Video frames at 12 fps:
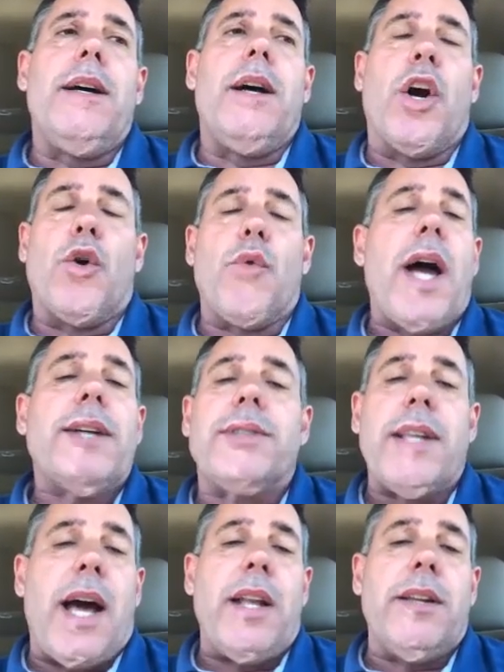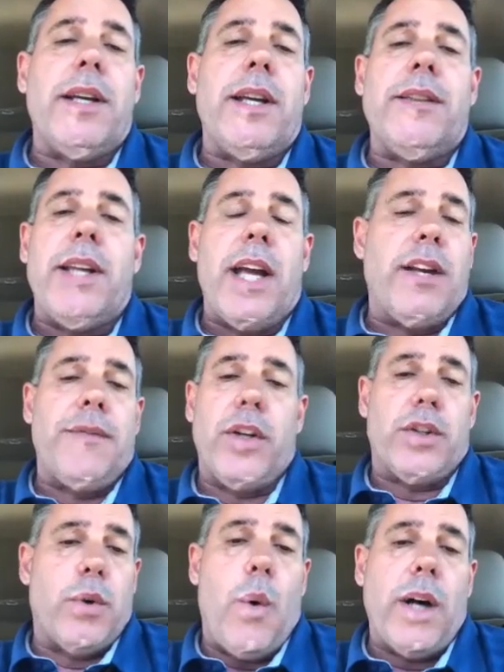an arrest that the
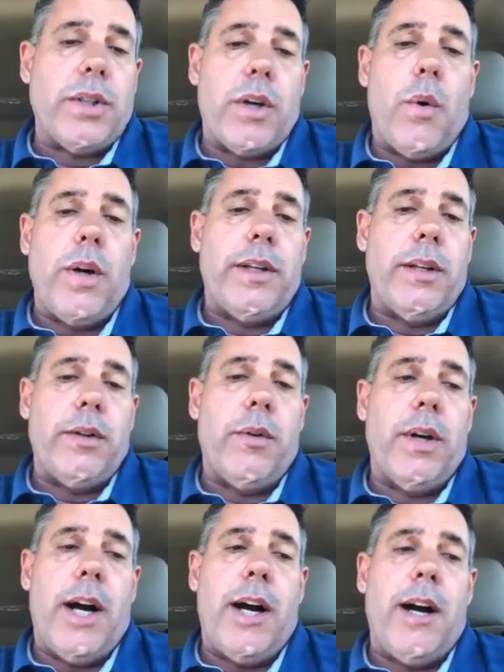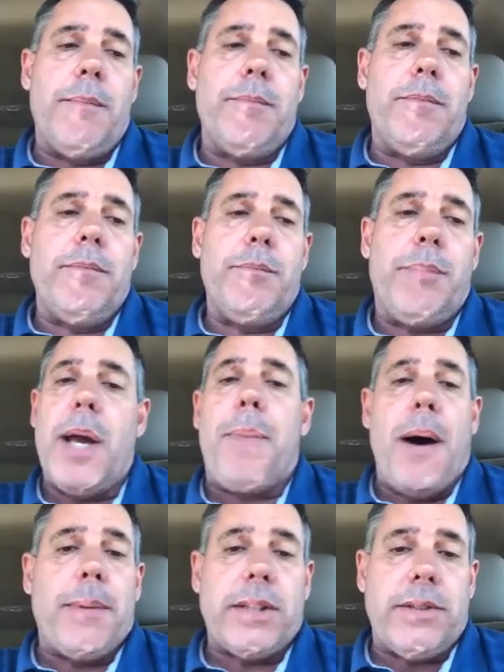individual wasn't going to be a
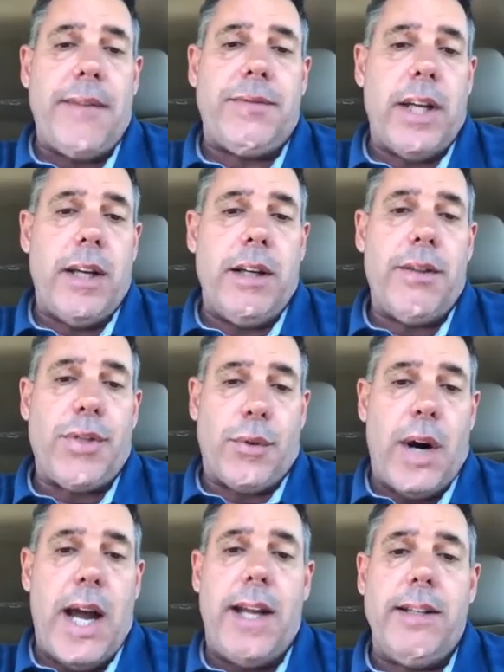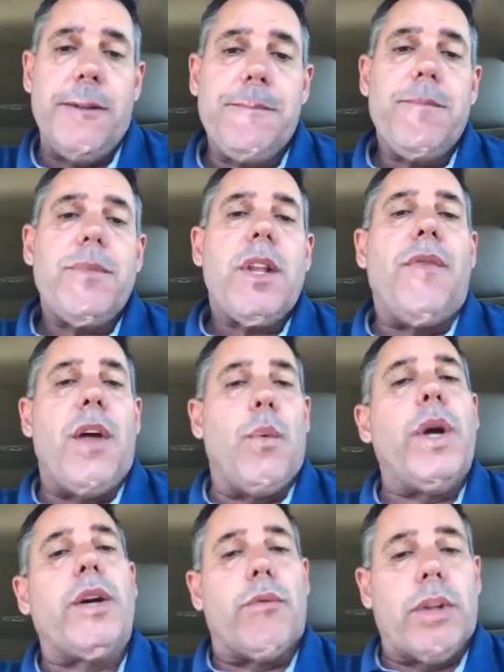public safety threat, then
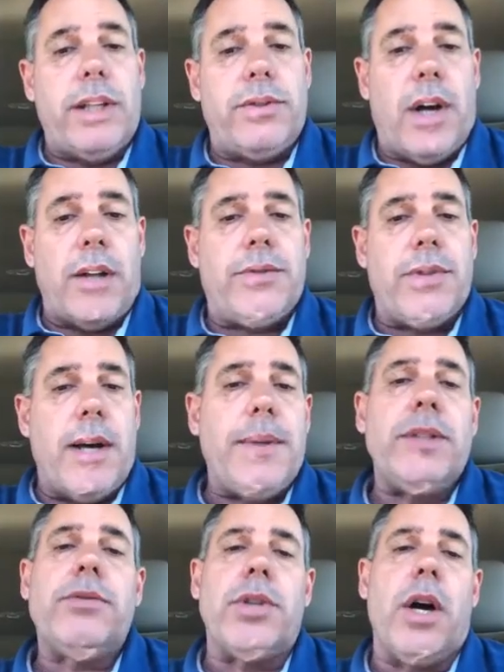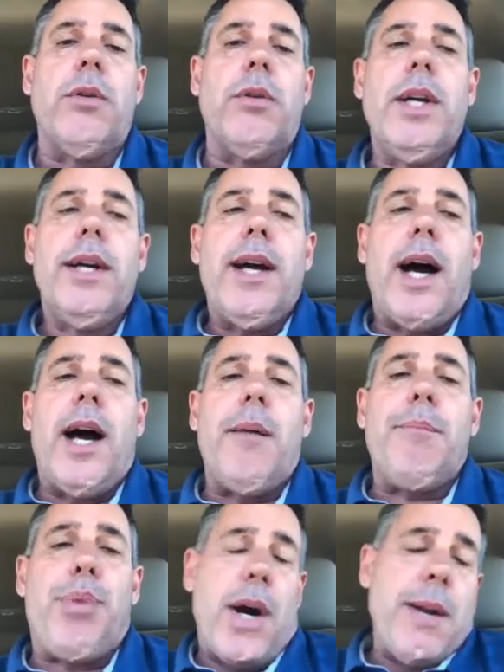we could release on summons. So
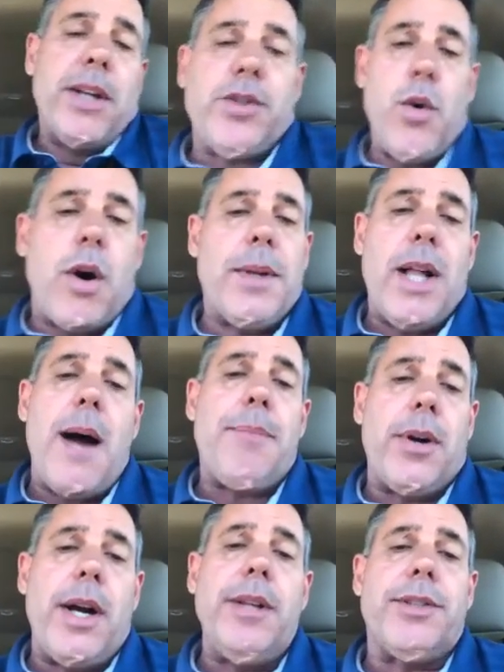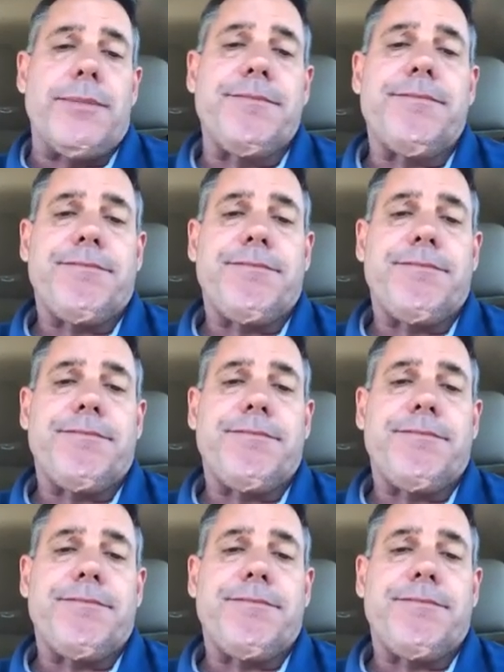pretty much normal operation.